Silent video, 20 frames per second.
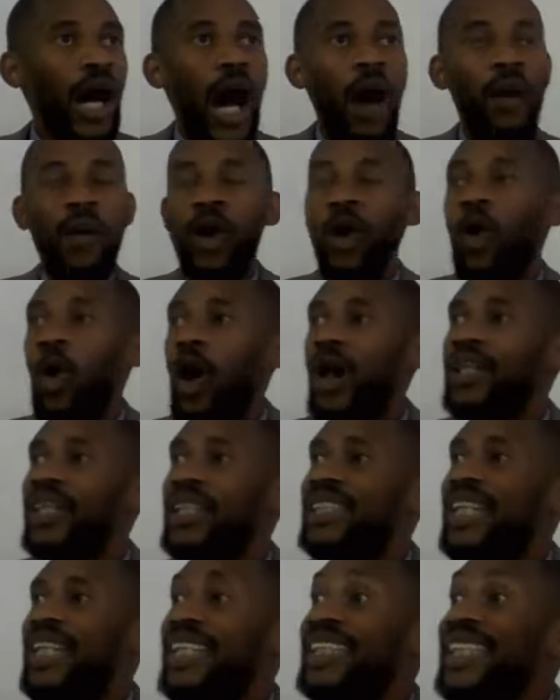Our God
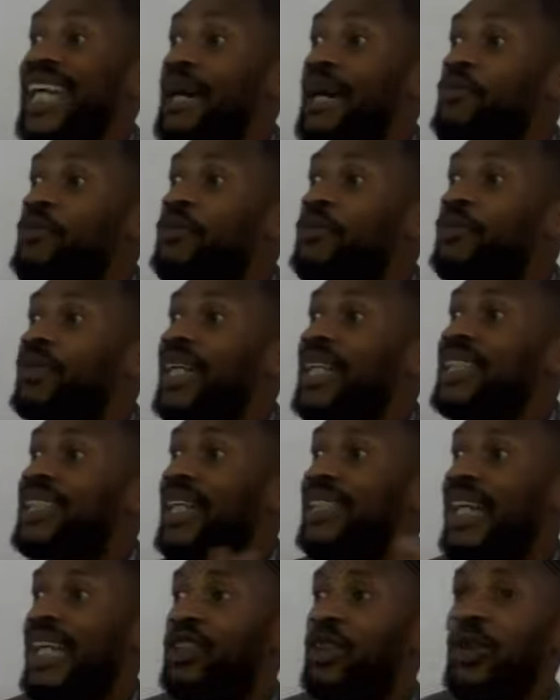is the same
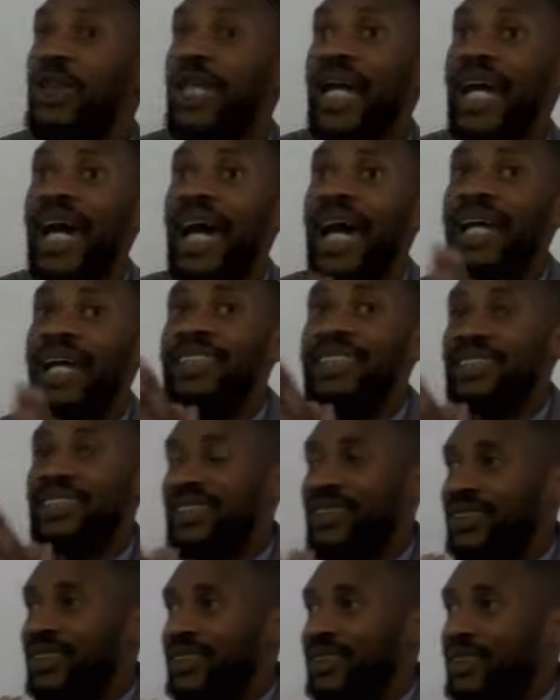yesterday, today, and
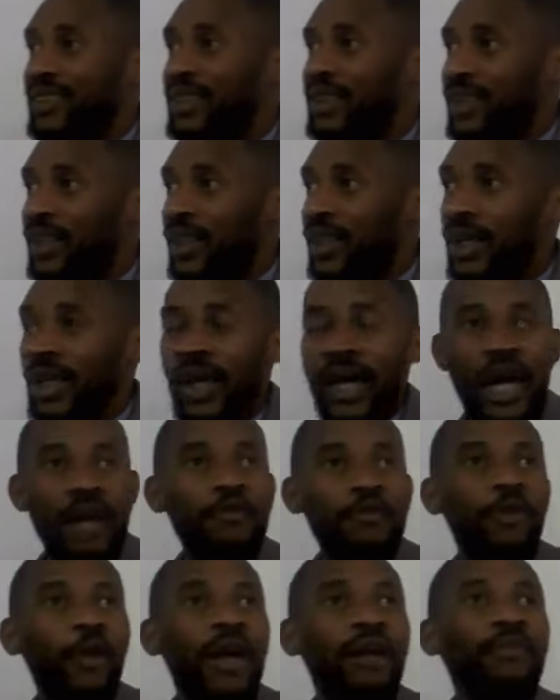
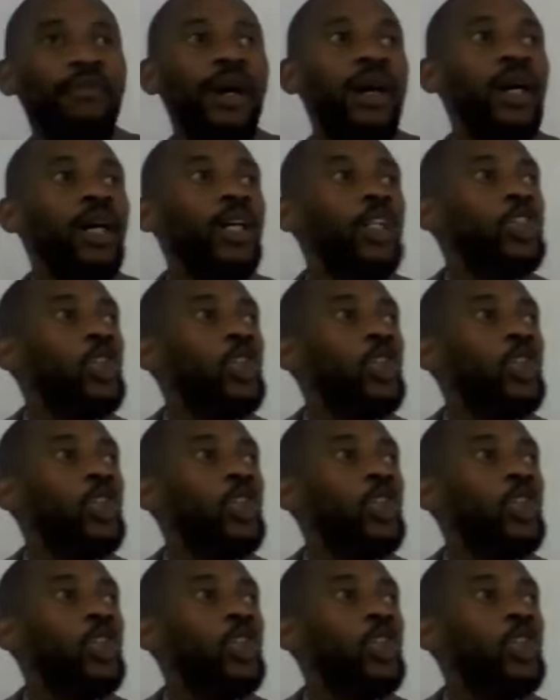and forever.